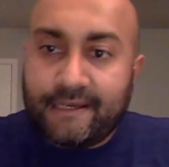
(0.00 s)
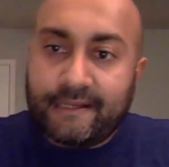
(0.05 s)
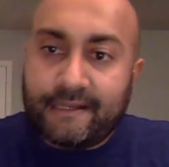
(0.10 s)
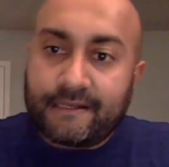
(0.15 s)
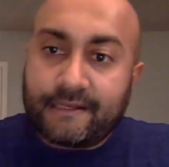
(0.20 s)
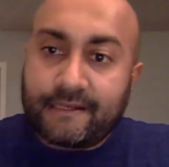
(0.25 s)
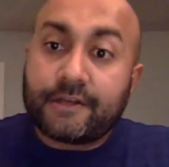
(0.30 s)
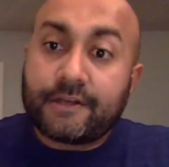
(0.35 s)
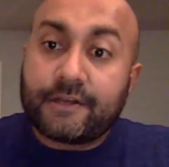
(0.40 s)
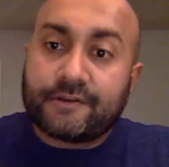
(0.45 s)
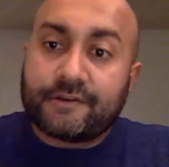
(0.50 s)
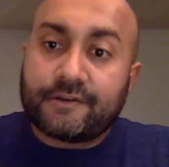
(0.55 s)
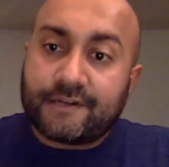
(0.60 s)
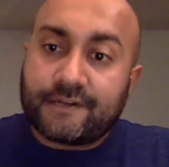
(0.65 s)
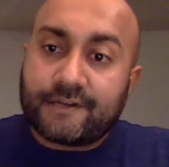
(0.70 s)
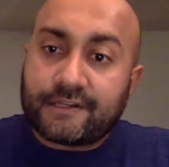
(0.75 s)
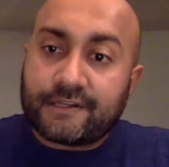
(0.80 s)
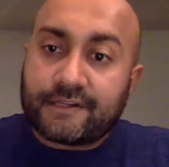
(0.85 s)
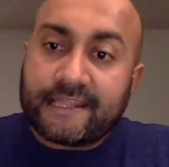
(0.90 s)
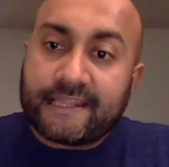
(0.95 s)
and
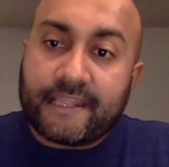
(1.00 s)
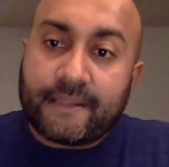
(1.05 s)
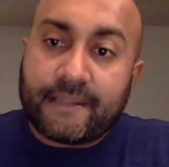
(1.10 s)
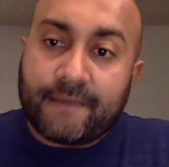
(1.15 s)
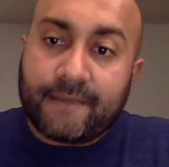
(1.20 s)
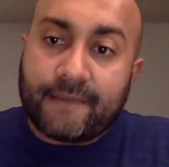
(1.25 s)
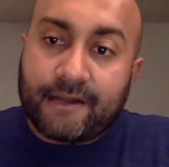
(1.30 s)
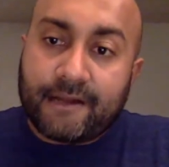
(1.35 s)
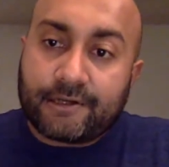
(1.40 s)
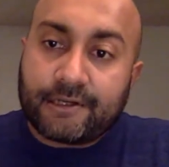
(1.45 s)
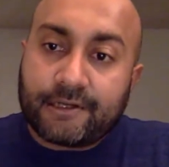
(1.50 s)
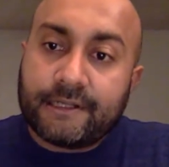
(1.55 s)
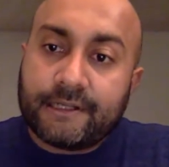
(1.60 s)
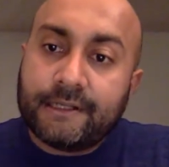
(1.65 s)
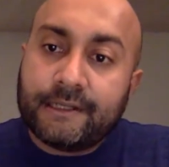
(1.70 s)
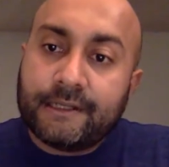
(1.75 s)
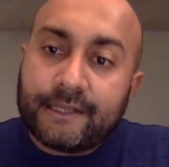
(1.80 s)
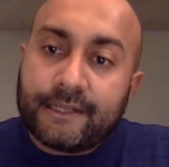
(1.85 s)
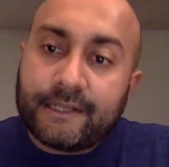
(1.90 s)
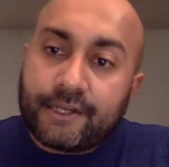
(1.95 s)
start thinking about
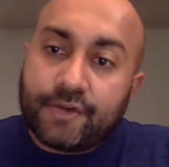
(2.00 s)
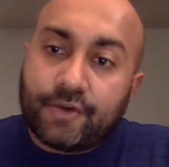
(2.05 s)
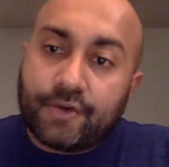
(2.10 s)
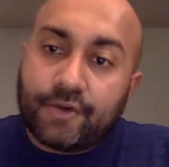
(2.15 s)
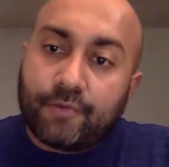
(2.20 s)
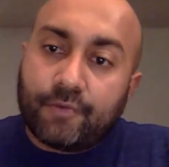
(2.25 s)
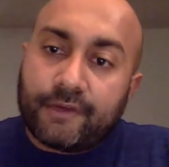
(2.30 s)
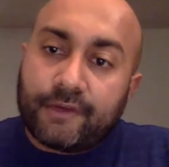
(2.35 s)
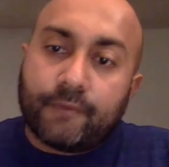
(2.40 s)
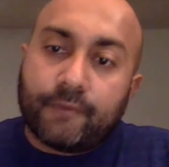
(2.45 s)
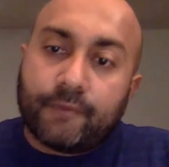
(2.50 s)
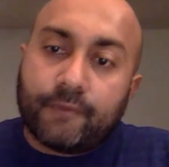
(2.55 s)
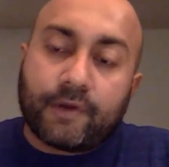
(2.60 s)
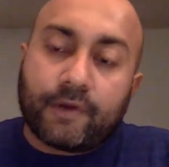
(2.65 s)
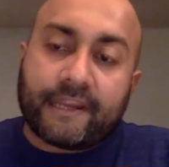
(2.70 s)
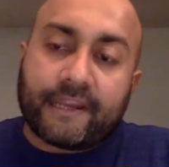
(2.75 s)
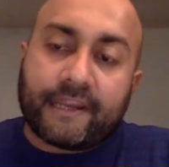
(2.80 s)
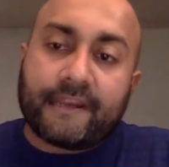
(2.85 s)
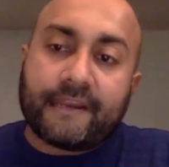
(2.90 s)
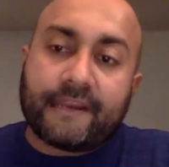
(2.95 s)

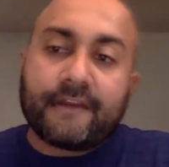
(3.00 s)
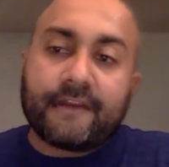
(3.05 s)
working